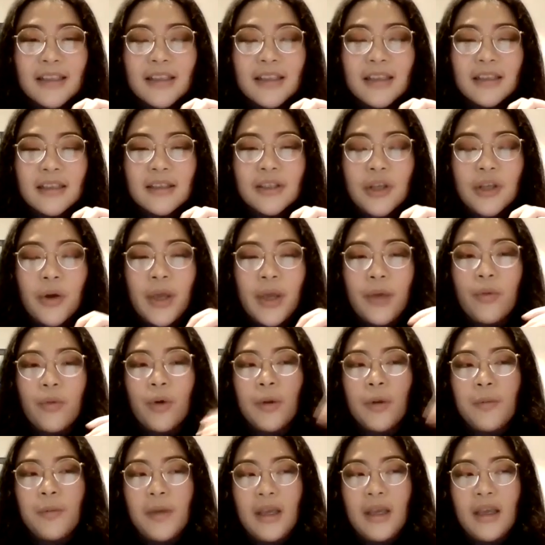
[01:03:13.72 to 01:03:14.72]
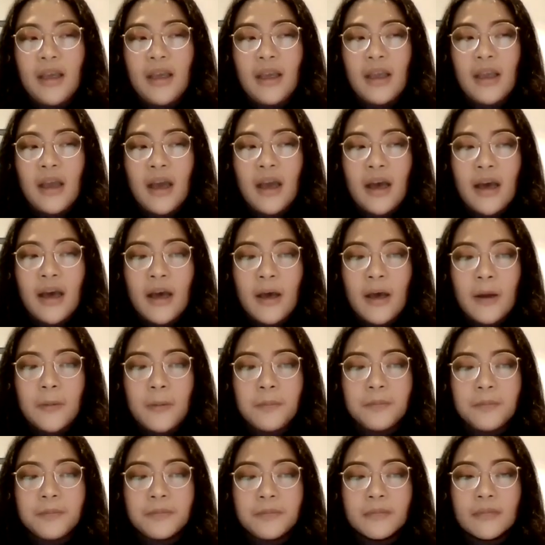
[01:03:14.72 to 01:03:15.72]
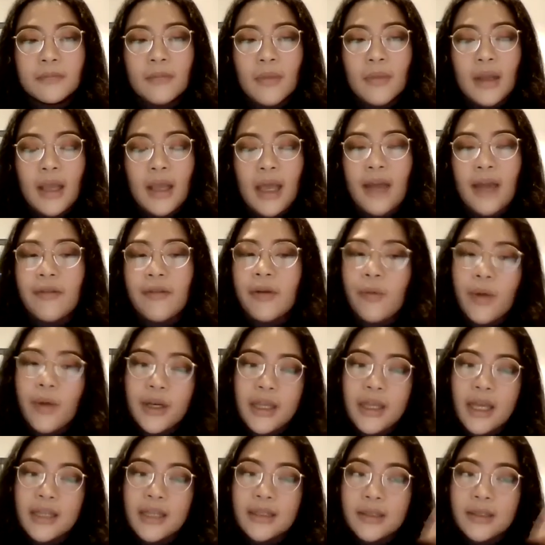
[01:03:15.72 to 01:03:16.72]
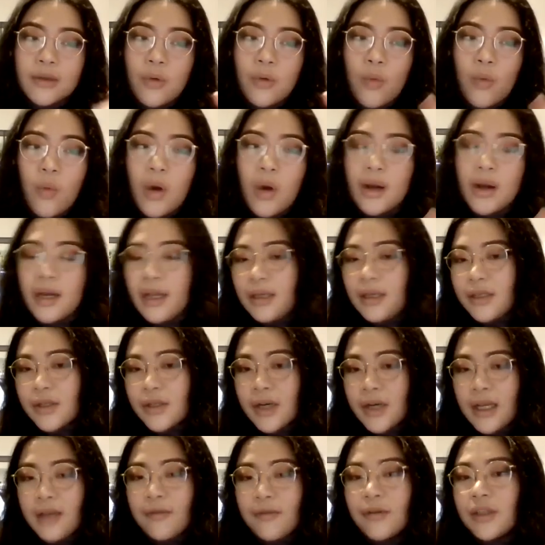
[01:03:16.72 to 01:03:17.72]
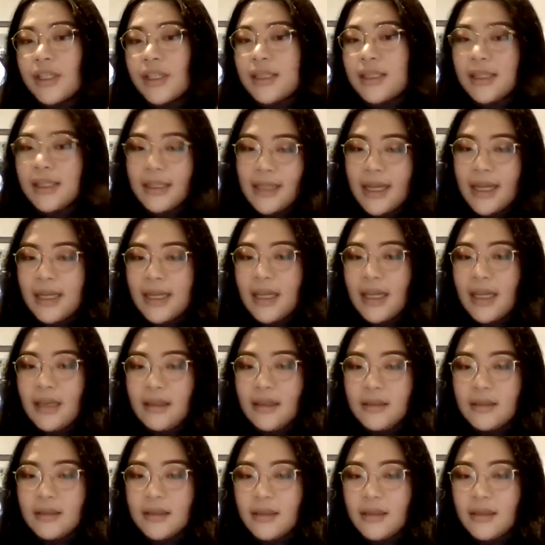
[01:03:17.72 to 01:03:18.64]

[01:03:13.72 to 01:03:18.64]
So it would be everyone gets 1 entry for just attending.